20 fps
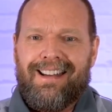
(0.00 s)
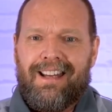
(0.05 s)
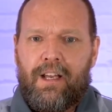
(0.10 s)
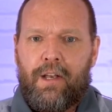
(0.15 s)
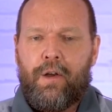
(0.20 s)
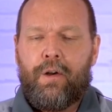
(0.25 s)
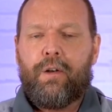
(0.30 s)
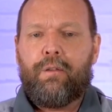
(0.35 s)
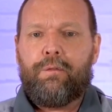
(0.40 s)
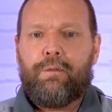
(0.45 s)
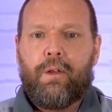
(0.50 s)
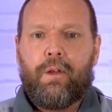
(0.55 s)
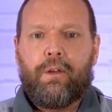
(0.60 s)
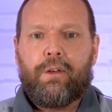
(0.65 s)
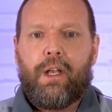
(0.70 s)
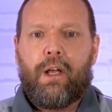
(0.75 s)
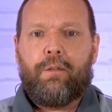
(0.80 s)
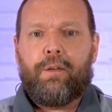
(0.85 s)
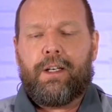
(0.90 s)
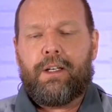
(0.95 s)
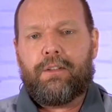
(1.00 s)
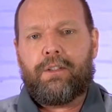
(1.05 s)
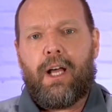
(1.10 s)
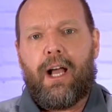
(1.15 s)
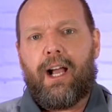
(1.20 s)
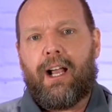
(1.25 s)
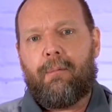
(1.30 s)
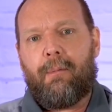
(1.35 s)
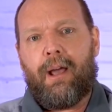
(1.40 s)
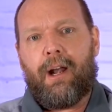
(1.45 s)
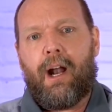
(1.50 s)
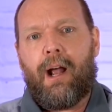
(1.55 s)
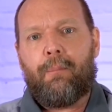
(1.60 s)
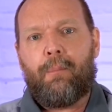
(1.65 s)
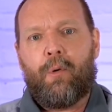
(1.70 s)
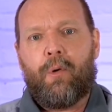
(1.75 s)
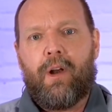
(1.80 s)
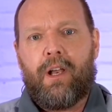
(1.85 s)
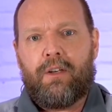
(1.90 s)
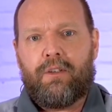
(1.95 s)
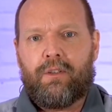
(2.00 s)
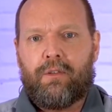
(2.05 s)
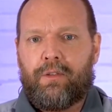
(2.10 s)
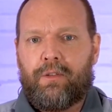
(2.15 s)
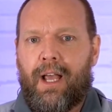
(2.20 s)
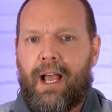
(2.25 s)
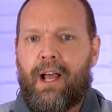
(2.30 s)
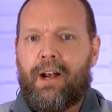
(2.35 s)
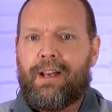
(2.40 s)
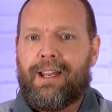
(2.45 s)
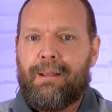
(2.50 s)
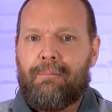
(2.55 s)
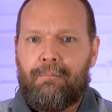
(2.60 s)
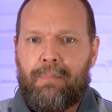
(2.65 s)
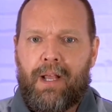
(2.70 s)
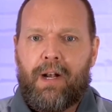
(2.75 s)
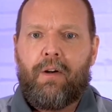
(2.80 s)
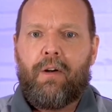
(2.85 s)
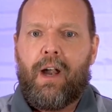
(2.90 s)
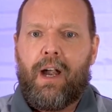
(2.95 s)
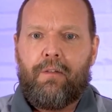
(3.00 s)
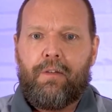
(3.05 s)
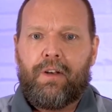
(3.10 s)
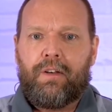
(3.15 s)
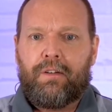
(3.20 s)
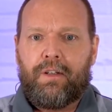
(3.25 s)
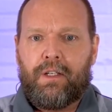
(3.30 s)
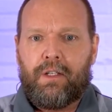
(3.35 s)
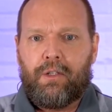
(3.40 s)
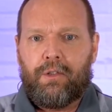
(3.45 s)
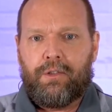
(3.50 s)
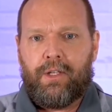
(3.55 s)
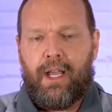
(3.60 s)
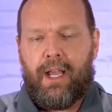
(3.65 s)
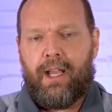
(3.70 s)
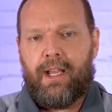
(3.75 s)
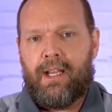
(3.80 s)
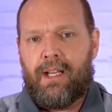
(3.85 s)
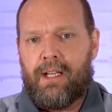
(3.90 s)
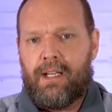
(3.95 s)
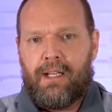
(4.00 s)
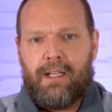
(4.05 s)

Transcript: here to Philadelphia to talk about operations, how to get better every single day.